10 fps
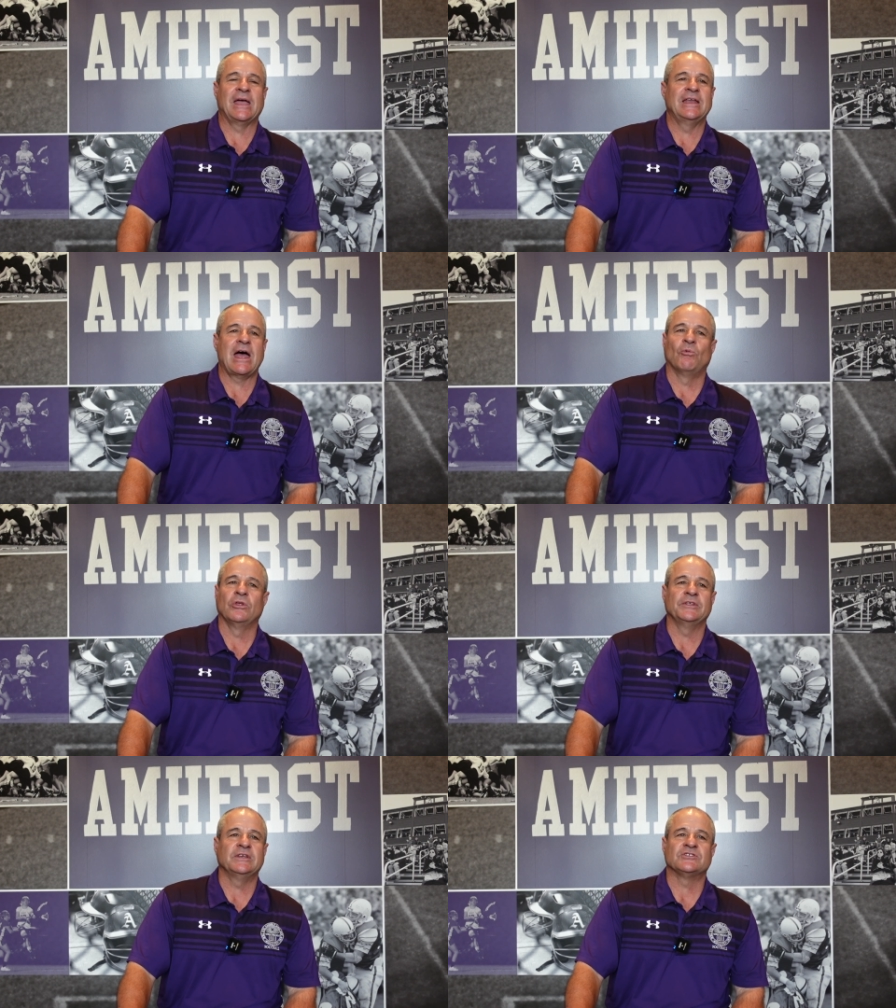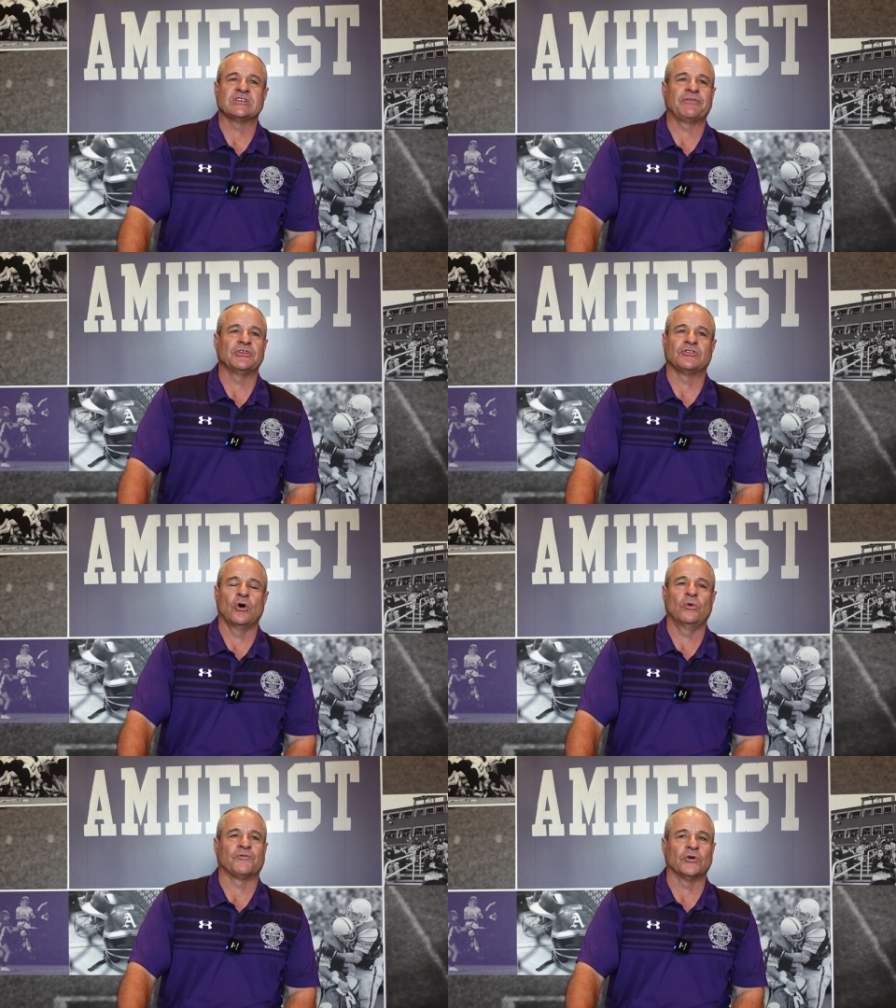and that really did set the
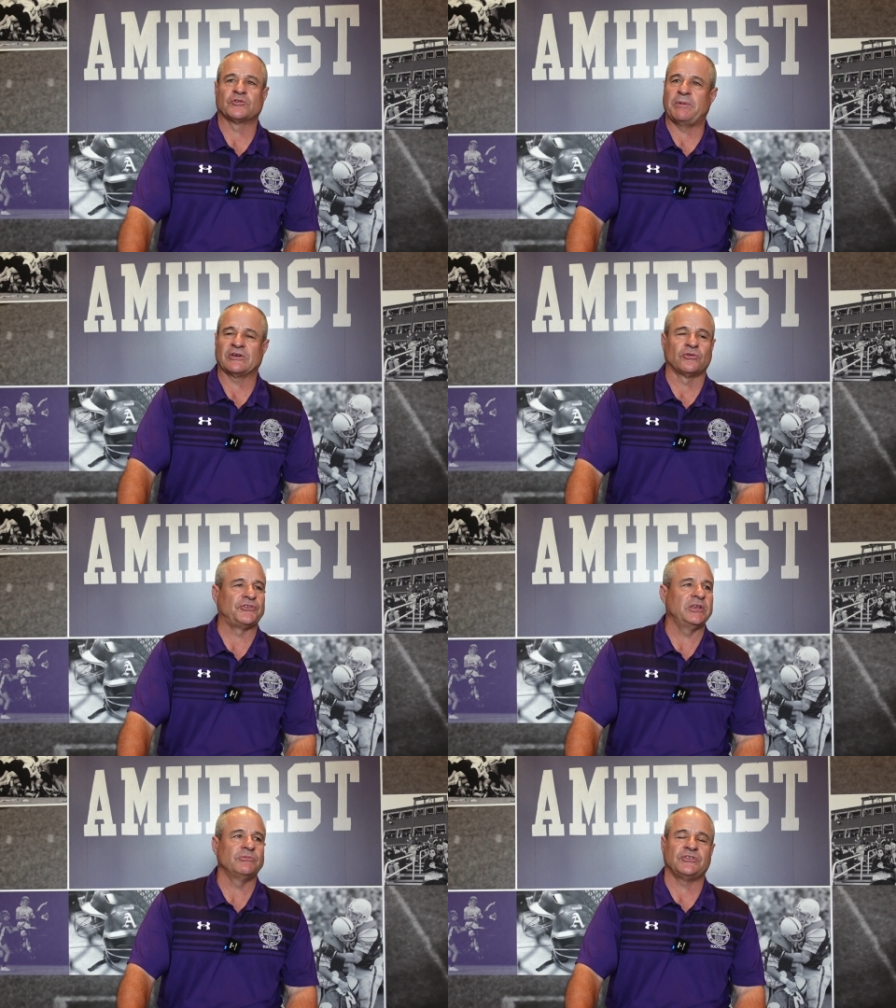tone for special teams